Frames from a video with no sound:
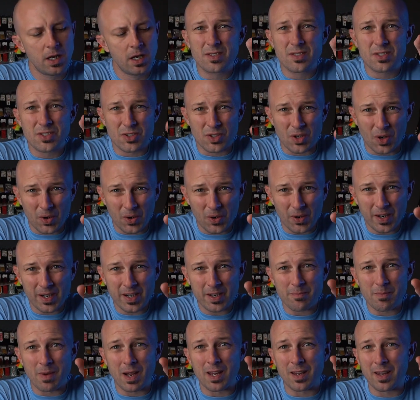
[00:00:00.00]
Sorry,
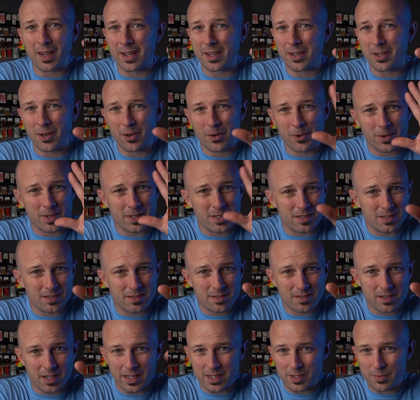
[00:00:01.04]
my lingo
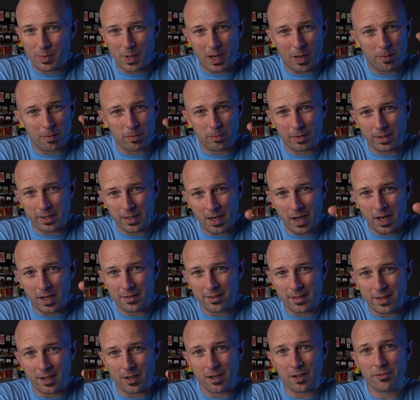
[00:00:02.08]
is probably not
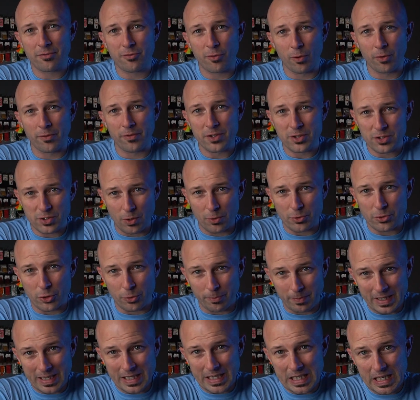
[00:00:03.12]
there for the social
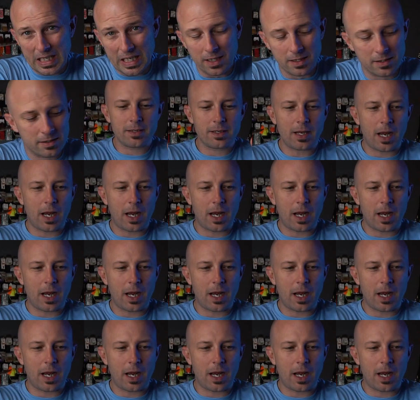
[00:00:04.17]
media.